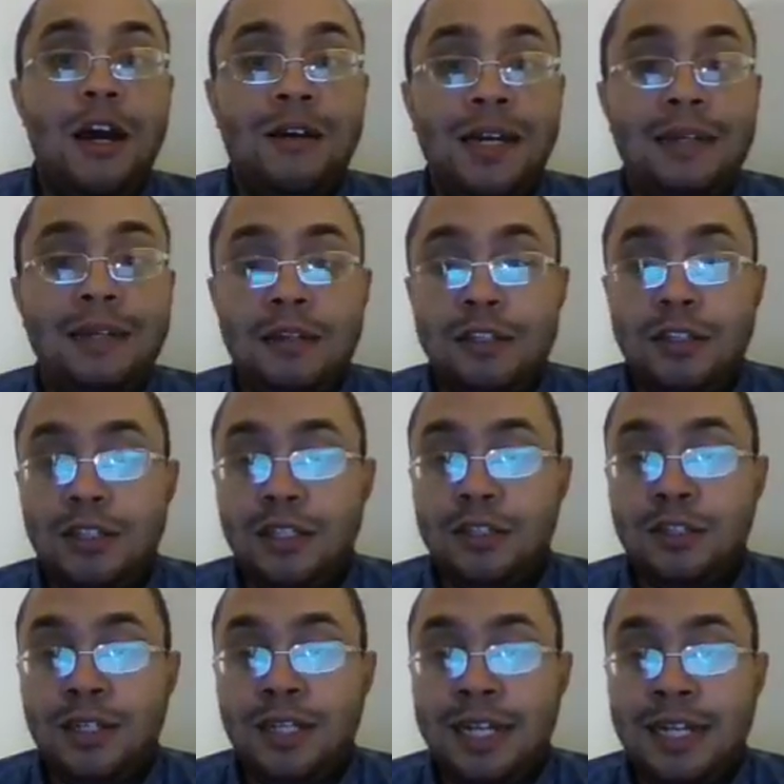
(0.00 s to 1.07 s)
All right,
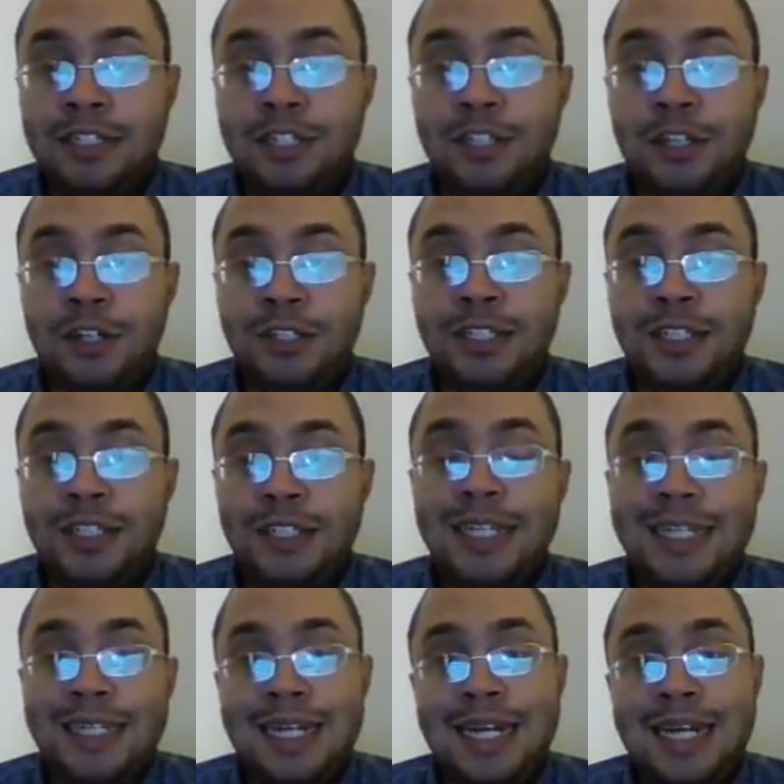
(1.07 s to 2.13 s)
the clock starts
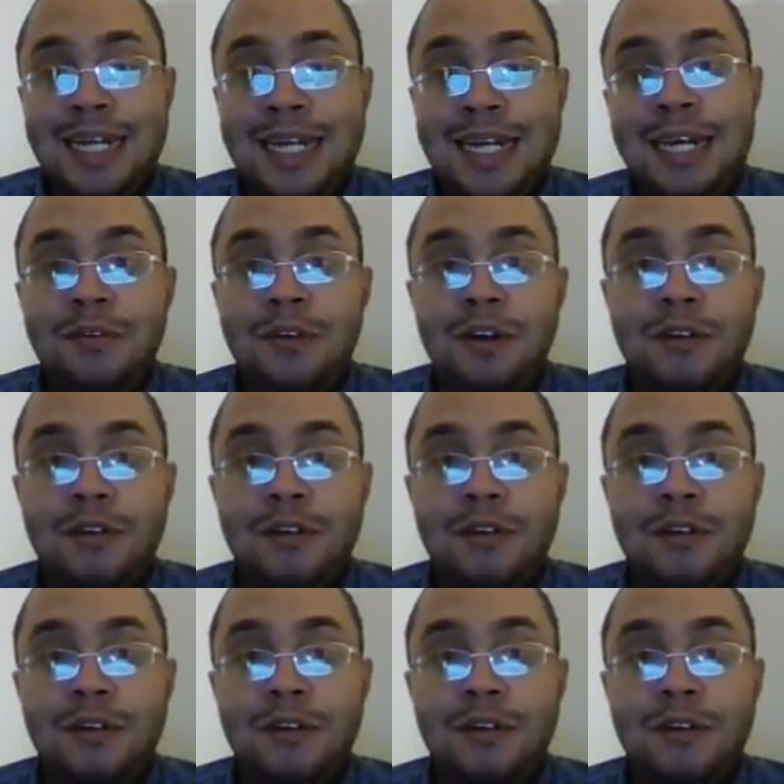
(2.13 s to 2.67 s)
now.